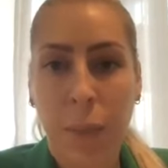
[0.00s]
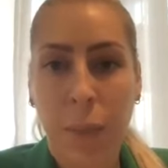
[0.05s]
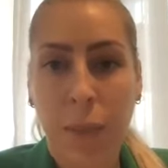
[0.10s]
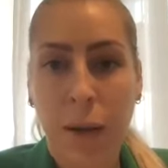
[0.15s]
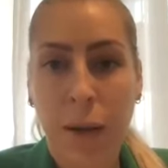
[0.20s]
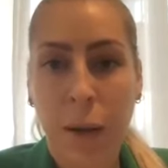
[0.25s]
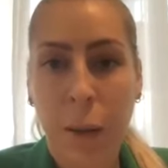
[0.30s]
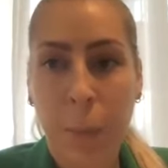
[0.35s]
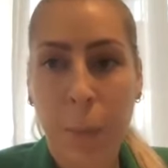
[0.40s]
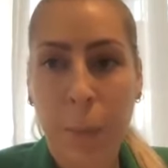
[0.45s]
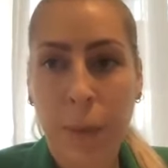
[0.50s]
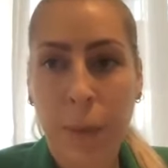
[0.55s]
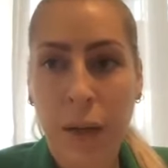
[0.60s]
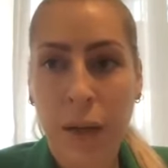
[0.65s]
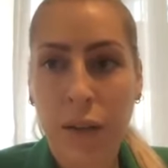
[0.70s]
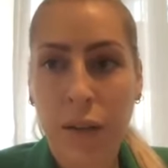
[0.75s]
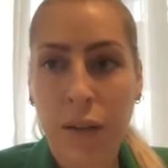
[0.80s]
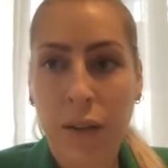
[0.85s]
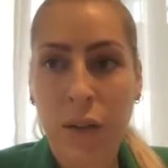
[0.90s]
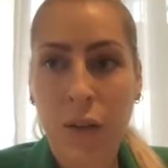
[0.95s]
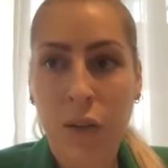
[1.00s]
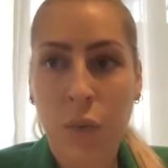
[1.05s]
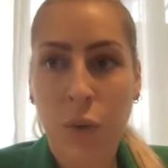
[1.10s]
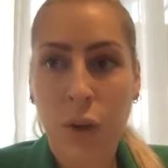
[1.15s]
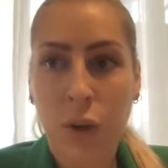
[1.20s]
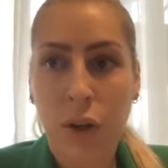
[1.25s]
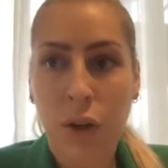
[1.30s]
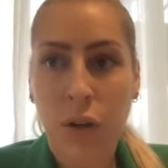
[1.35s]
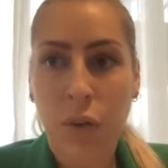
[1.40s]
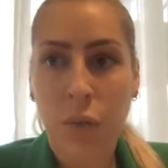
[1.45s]
I think
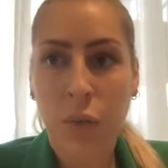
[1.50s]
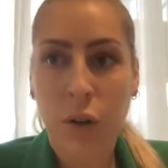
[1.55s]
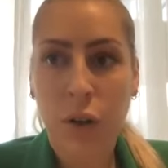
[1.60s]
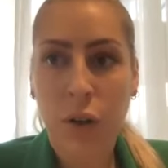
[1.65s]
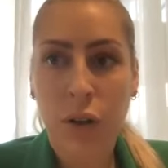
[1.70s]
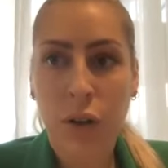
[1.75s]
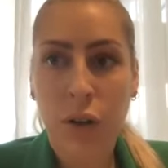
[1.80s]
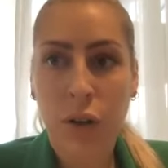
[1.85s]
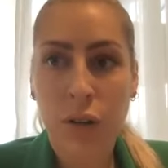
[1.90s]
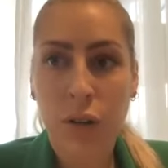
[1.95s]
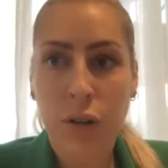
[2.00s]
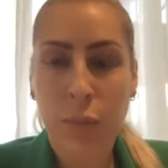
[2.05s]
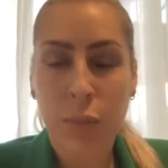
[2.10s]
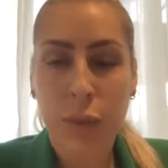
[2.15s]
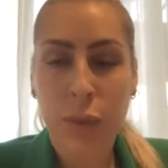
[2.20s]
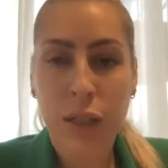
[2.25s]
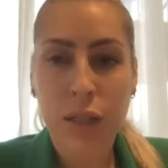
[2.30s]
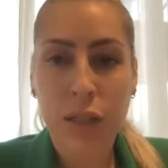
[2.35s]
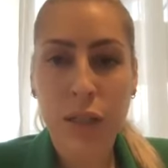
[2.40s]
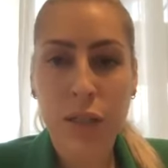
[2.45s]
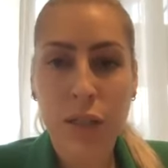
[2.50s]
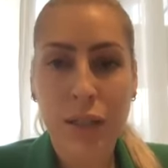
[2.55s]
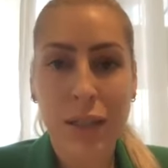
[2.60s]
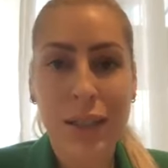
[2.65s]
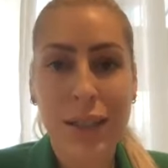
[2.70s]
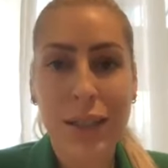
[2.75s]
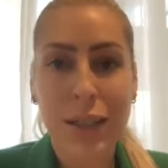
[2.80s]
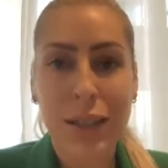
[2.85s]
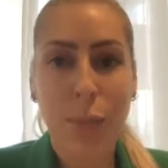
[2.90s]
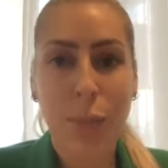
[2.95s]
where the biggest
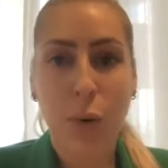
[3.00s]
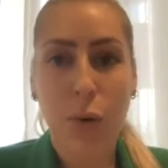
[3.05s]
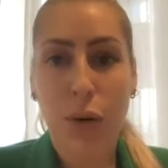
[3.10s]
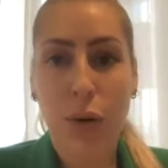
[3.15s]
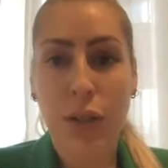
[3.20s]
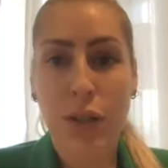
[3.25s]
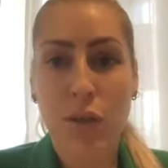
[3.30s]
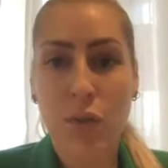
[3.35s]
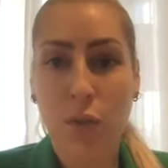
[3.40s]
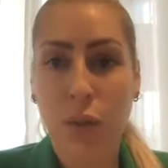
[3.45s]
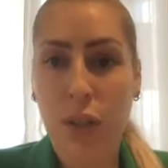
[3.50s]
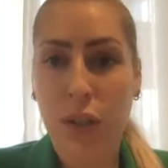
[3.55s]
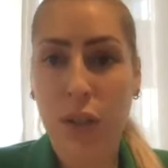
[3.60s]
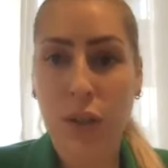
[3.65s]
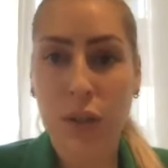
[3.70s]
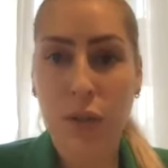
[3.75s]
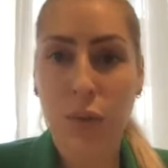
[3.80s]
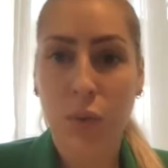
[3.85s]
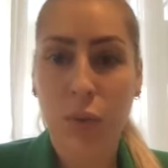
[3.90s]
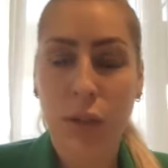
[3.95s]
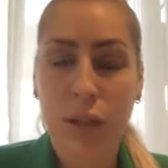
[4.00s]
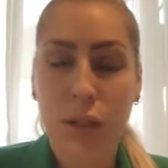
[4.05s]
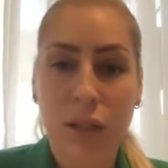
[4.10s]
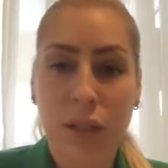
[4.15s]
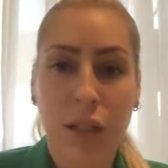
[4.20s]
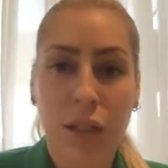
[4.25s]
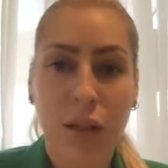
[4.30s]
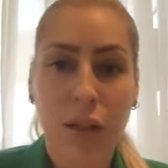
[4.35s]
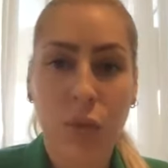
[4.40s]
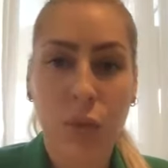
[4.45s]
key points when
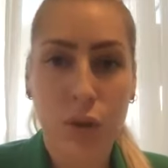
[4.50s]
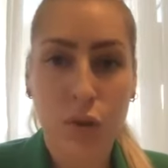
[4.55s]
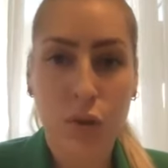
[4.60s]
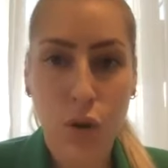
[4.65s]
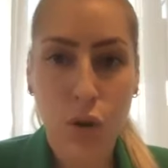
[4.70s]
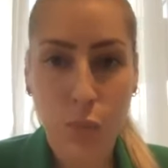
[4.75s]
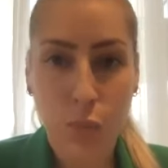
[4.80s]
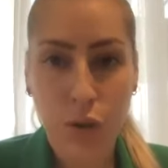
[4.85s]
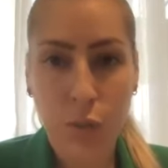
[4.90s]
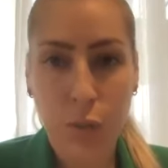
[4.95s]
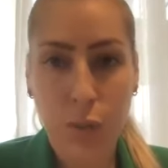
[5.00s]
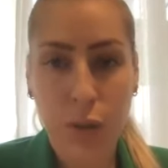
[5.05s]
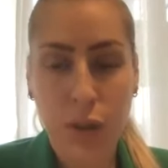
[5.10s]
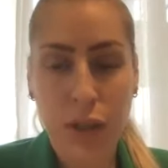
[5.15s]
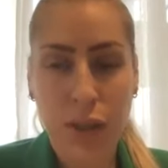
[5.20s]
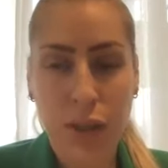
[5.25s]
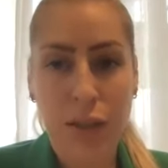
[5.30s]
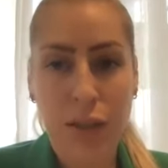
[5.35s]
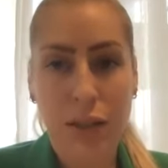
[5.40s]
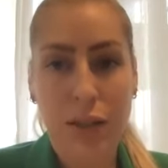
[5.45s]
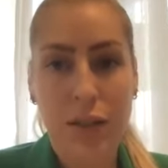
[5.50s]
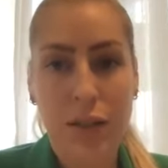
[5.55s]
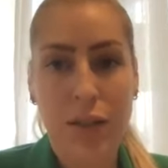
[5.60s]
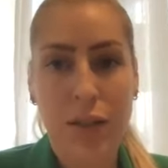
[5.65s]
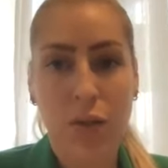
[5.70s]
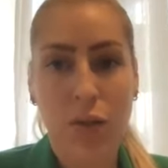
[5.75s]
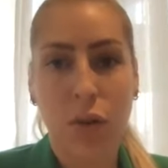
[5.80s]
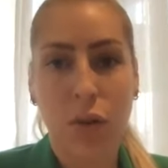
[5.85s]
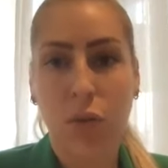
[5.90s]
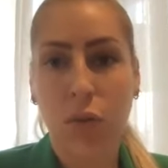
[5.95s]
dealing with drop shipping
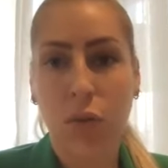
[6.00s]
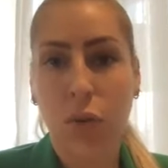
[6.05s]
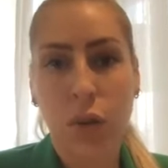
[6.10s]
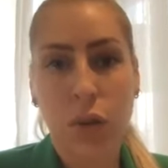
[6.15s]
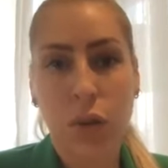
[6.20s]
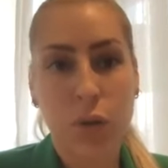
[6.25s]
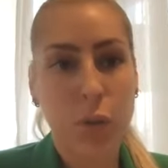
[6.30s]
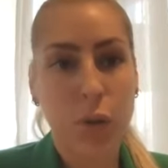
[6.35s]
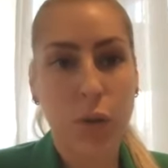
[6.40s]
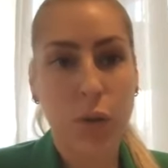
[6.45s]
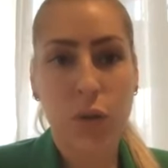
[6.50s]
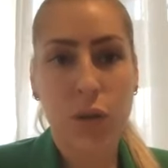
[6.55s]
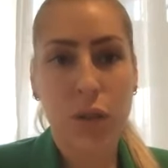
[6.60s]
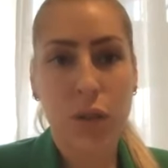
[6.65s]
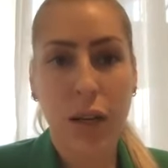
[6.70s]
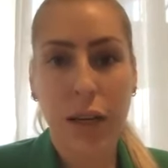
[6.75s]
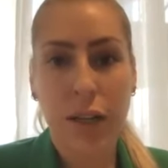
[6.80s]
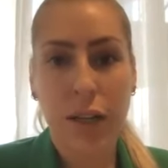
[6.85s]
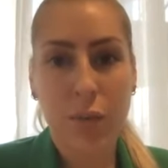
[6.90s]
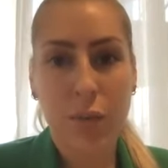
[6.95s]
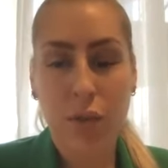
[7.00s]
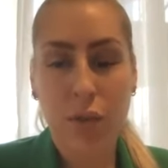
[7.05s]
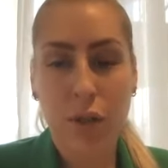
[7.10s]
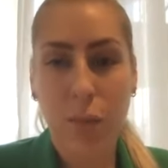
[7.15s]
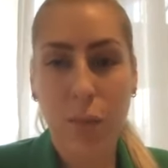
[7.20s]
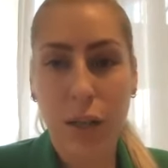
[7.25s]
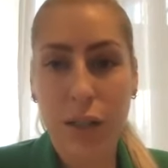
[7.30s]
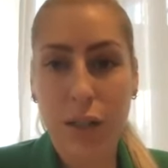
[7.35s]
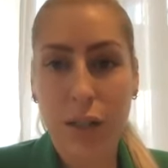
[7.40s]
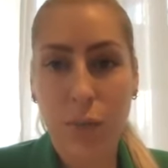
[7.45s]
is, of course, because the items are
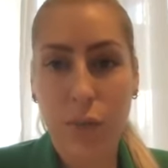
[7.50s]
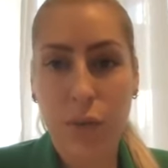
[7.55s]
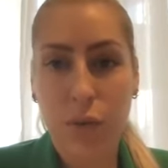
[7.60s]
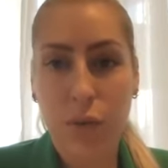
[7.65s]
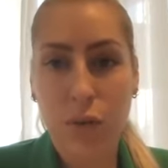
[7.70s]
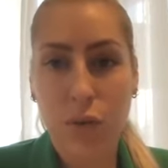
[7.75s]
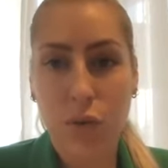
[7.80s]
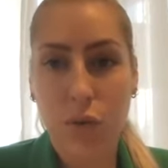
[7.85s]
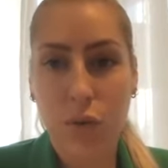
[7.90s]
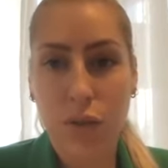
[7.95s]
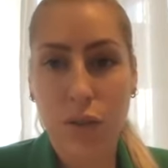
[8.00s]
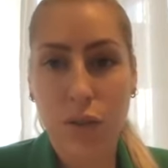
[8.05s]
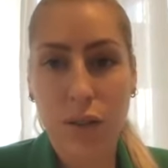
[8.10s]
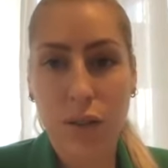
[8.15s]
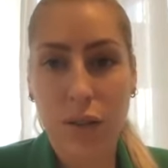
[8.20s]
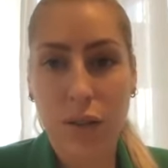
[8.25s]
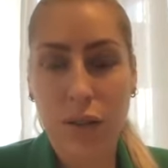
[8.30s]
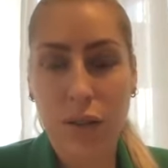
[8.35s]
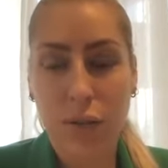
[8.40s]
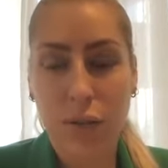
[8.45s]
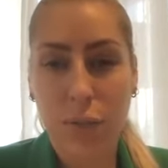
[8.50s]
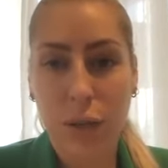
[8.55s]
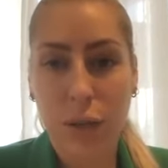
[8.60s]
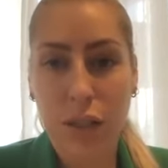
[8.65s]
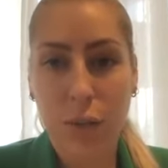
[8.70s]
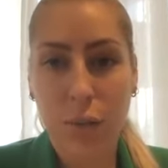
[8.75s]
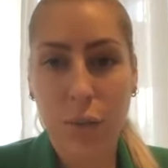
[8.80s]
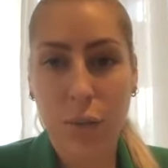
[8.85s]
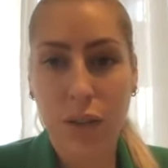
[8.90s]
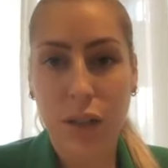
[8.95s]
multiple sold in
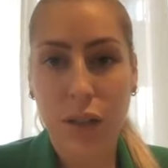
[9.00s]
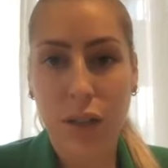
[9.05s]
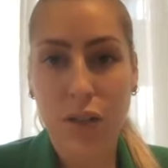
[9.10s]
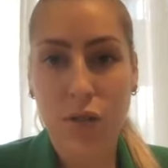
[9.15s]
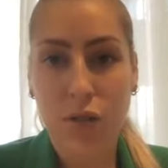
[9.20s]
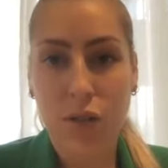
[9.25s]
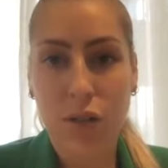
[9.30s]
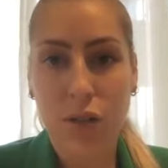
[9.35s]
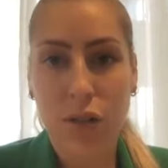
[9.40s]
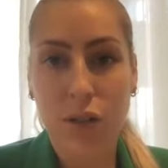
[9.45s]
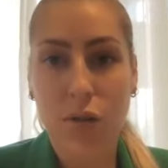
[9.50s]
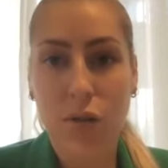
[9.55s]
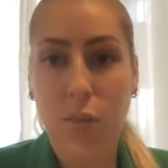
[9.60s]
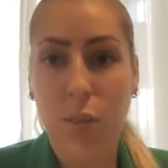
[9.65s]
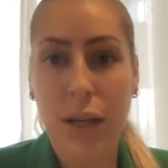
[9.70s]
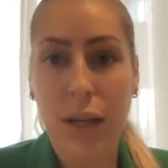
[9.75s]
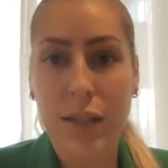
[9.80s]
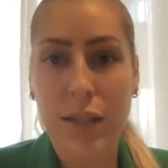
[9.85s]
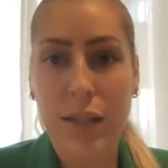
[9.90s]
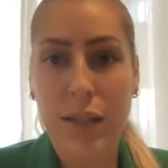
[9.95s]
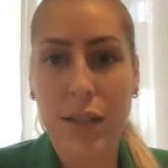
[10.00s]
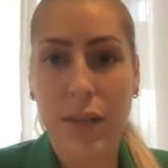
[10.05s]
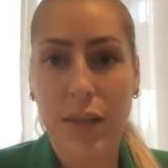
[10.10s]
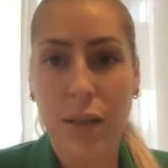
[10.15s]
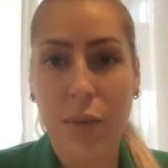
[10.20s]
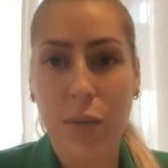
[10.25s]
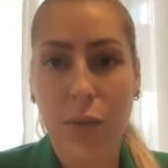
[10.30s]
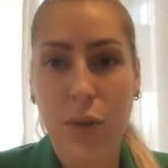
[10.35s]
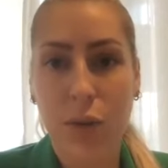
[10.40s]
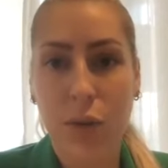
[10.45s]
multiple countries, and you might see
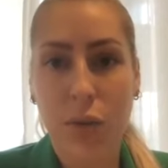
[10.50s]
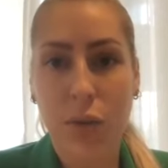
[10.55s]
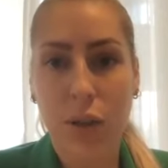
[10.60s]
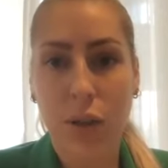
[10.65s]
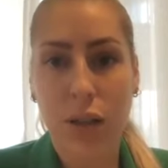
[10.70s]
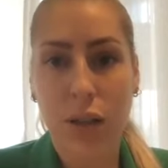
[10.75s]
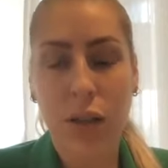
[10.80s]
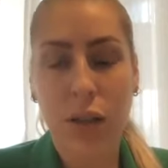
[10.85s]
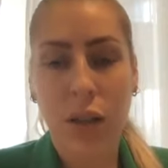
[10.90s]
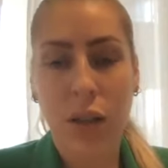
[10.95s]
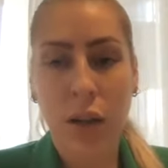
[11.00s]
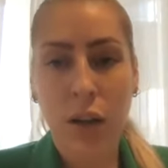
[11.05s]
them, you know, and